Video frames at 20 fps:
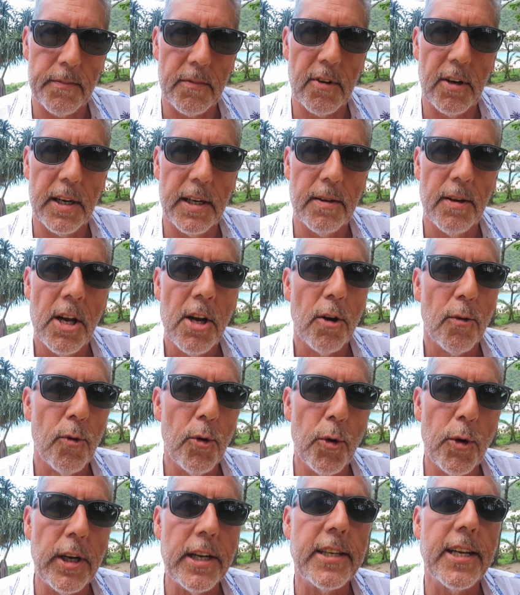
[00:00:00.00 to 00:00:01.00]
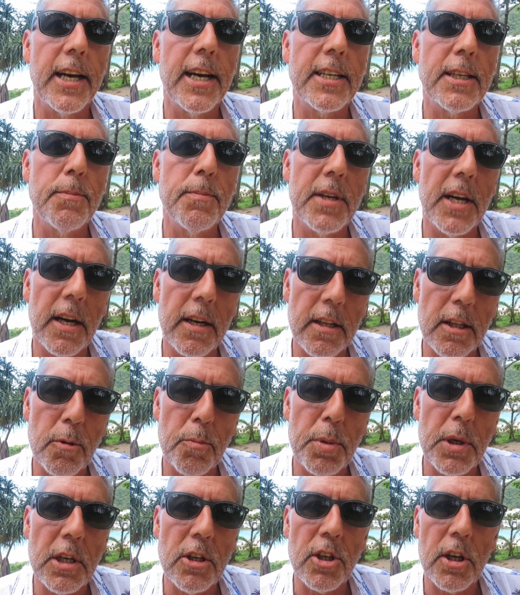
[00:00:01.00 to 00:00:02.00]
Right? Rudy takes him down to the
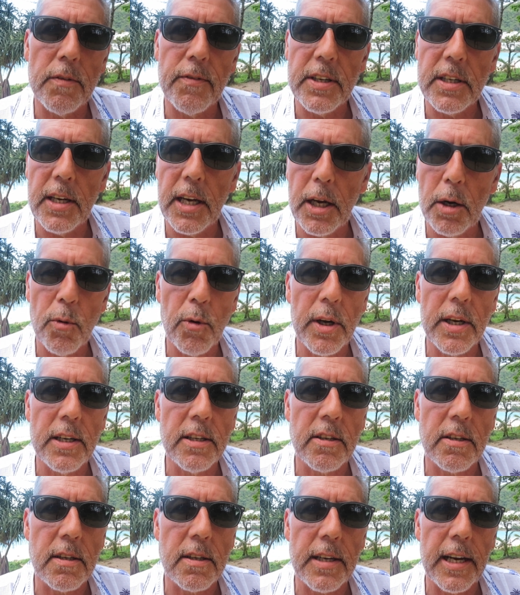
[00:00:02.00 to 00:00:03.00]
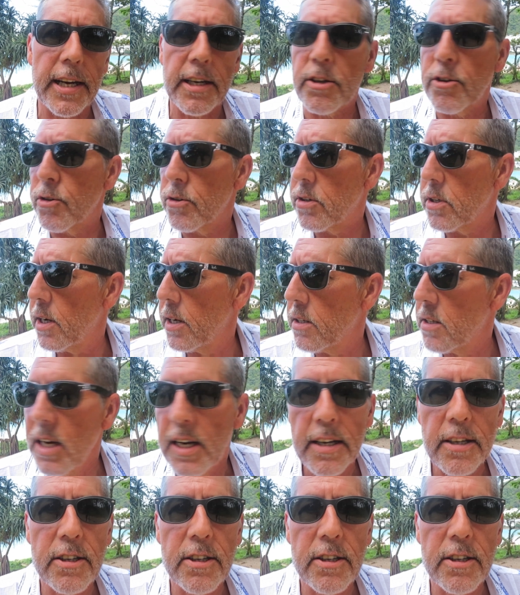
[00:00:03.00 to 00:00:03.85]
beach every day where he gets his exercise.